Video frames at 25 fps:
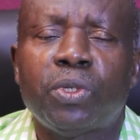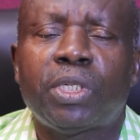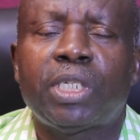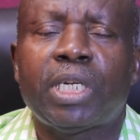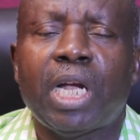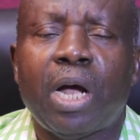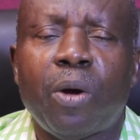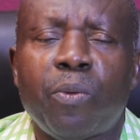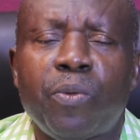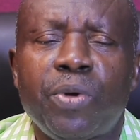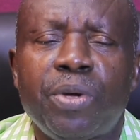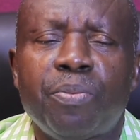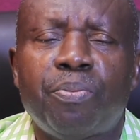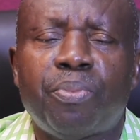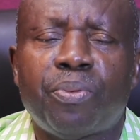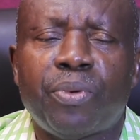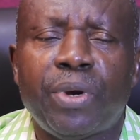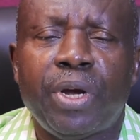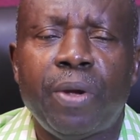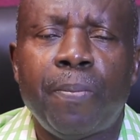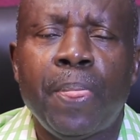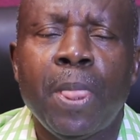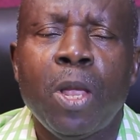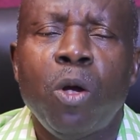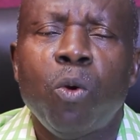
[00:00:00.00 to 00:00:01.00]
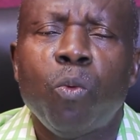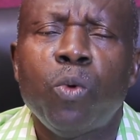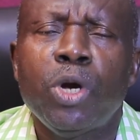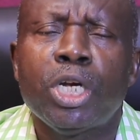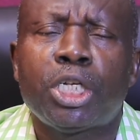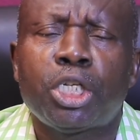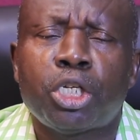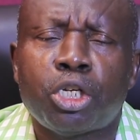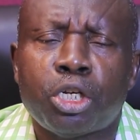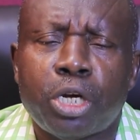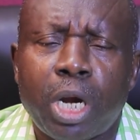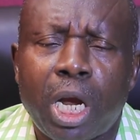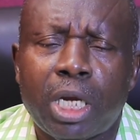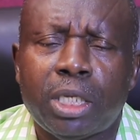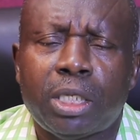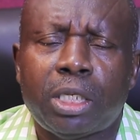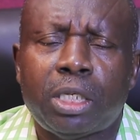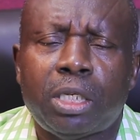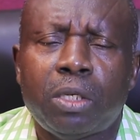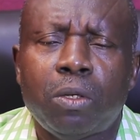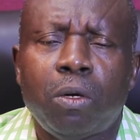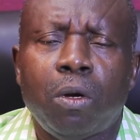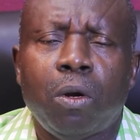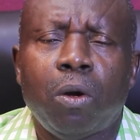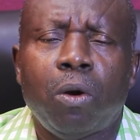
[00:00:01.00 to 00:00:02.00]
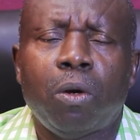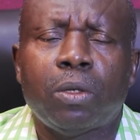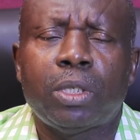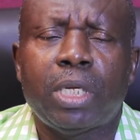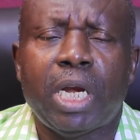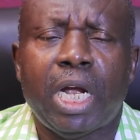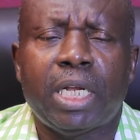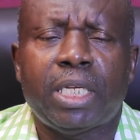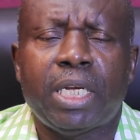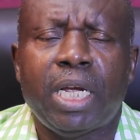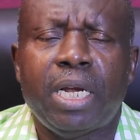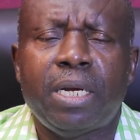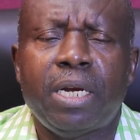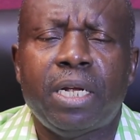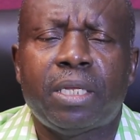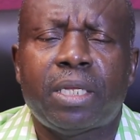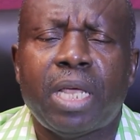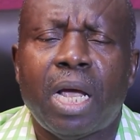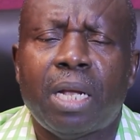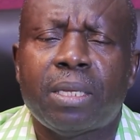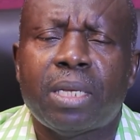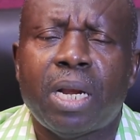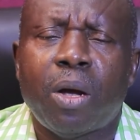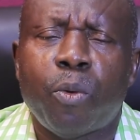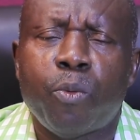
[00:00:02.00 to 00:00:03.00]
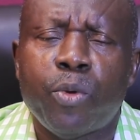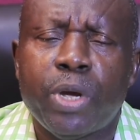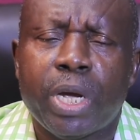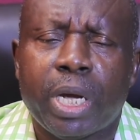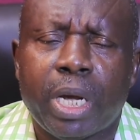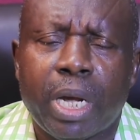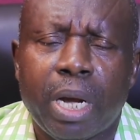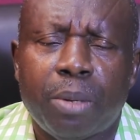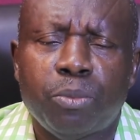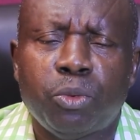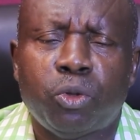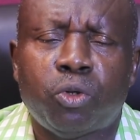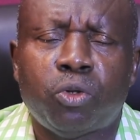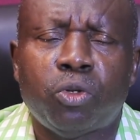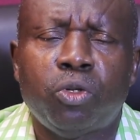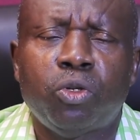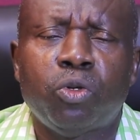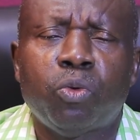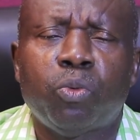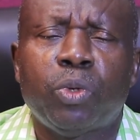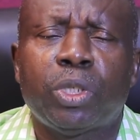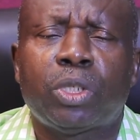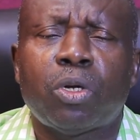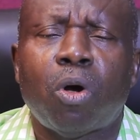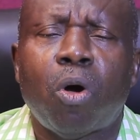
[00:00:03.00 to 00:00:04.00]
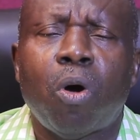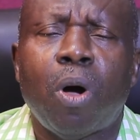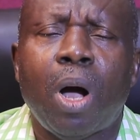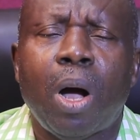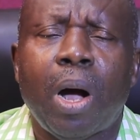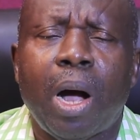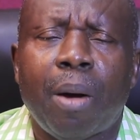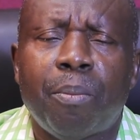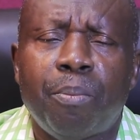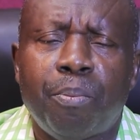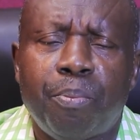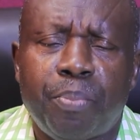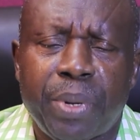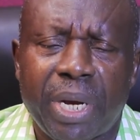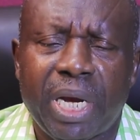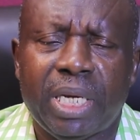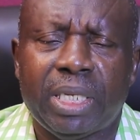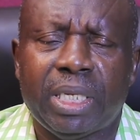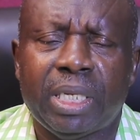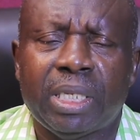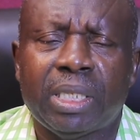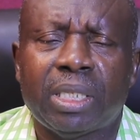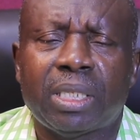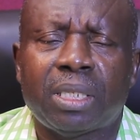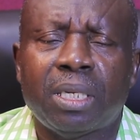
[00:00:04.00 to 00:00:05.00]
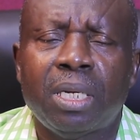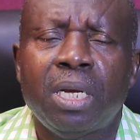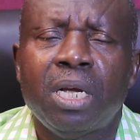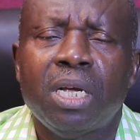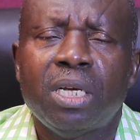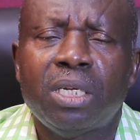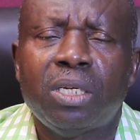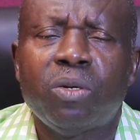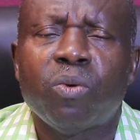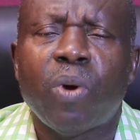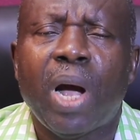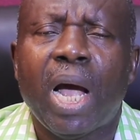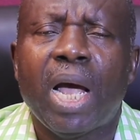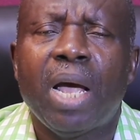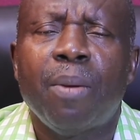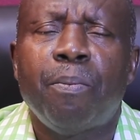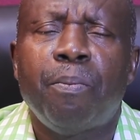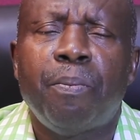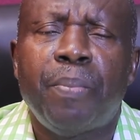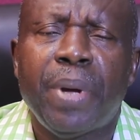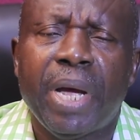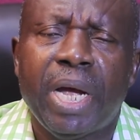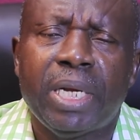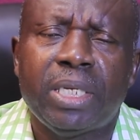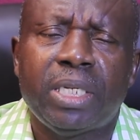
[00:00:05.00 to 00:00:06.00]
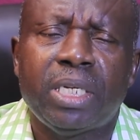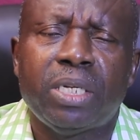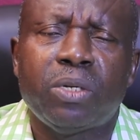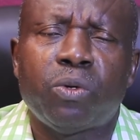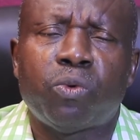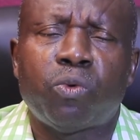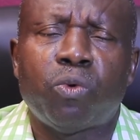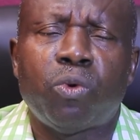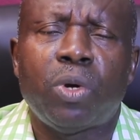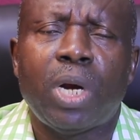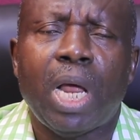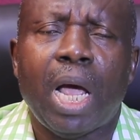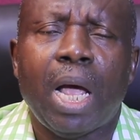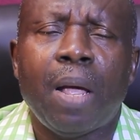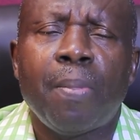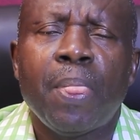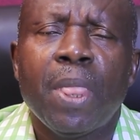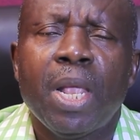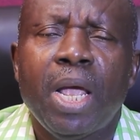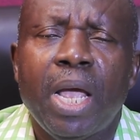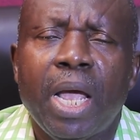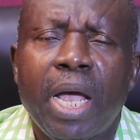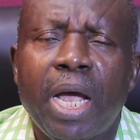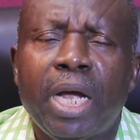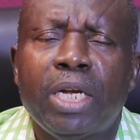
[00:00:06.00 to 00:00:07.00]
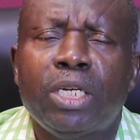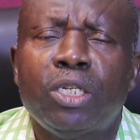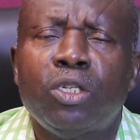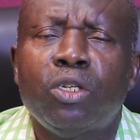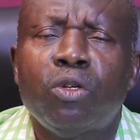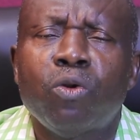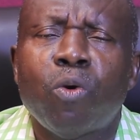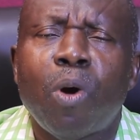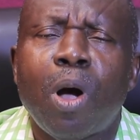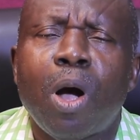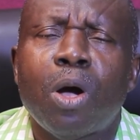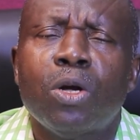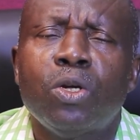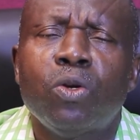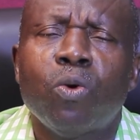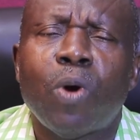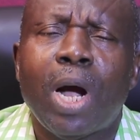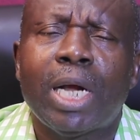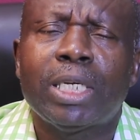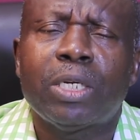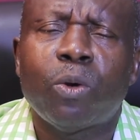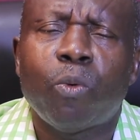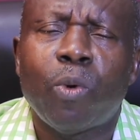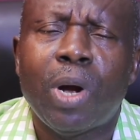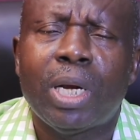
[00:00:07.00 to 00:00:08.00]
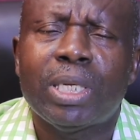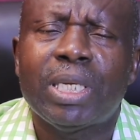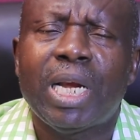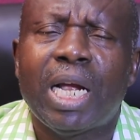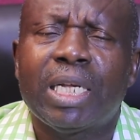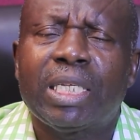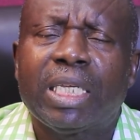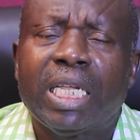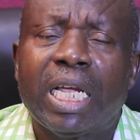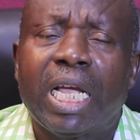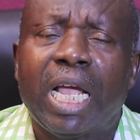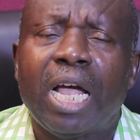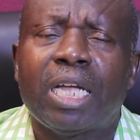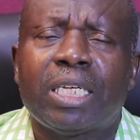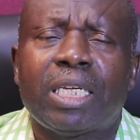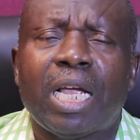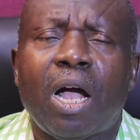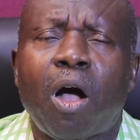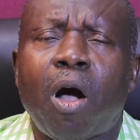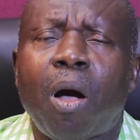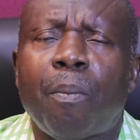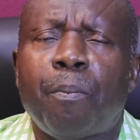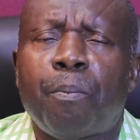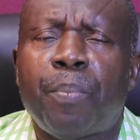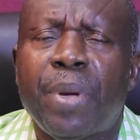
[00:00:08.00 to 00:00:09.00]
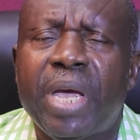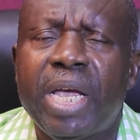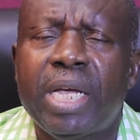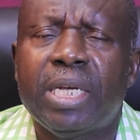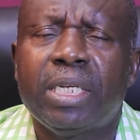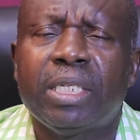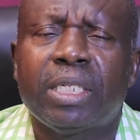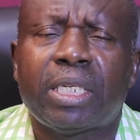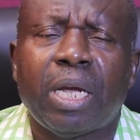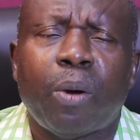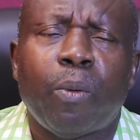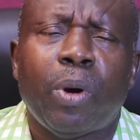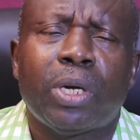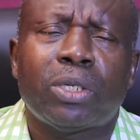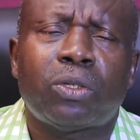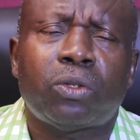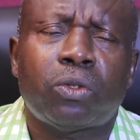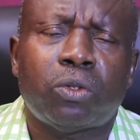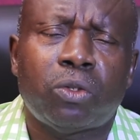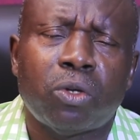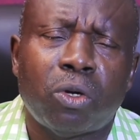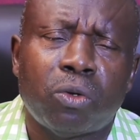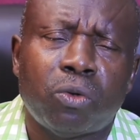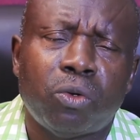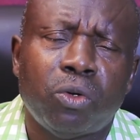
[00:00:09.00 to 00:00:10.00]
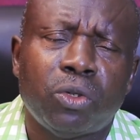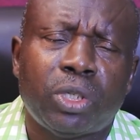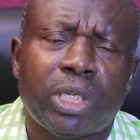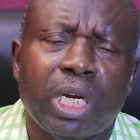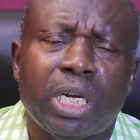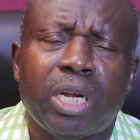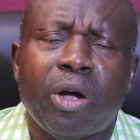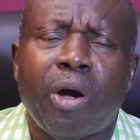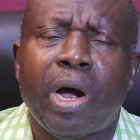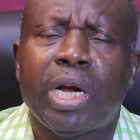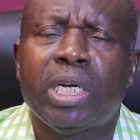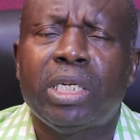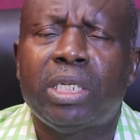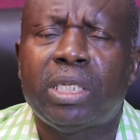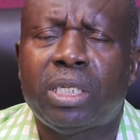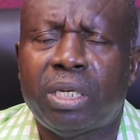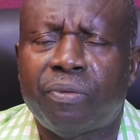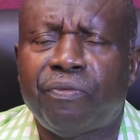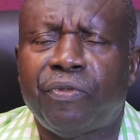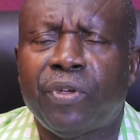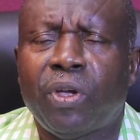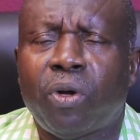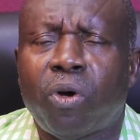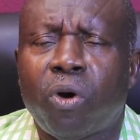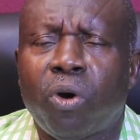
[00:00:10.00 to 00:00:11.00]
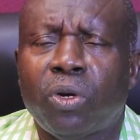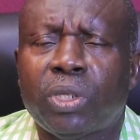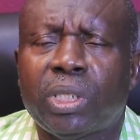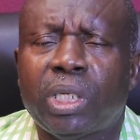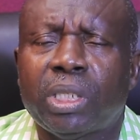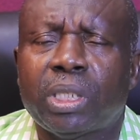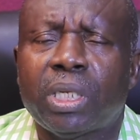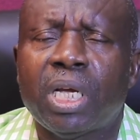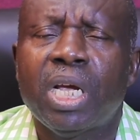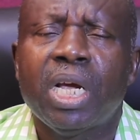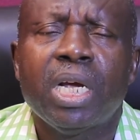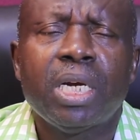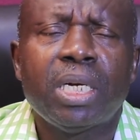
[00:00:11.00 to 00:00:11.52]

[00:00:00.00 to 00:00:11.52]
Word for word: Shall we pray? We trust you, Lord, that anytime that we come to you with all our burdens, you are a burden ruler. And you are you are the one that takes us our pains, our sorrows, and our difficulties.